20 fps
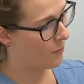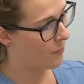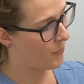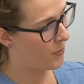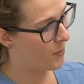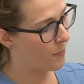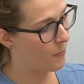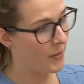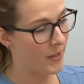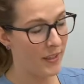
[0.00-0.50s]
the
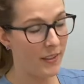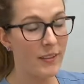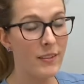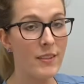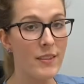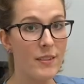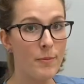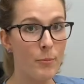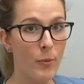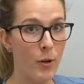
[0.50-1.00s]

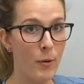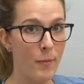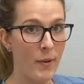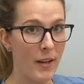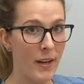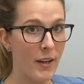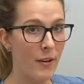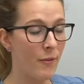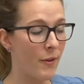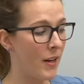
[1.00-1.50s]
beats per
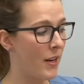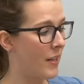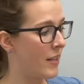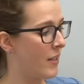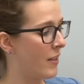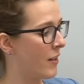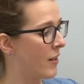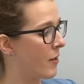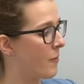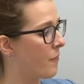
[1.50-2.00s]
minute right
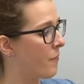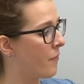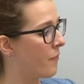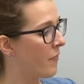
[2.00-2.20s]
here.